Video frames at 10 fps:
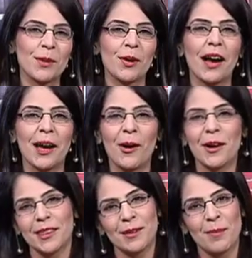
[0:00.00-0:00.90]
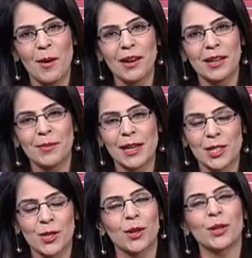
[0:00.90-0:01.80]
your eye on the ball and
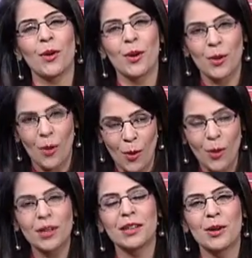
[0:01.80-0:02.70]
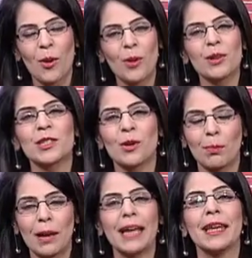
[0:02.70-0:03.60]
make sure your own goals, your
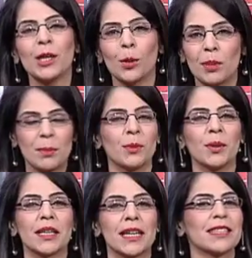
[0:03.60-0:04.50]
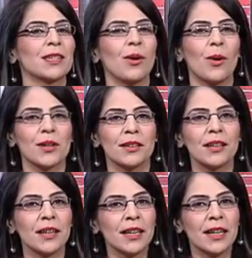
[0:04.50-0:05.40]
planning, your paperwork is in
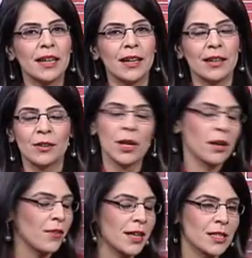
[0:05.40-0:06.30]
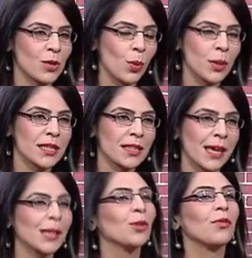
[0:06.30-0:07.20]
order. Uh, great advice as always.
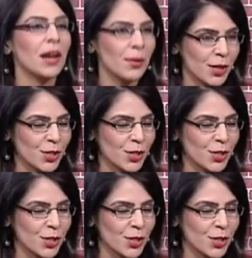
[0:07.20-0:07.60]
Thank you very much,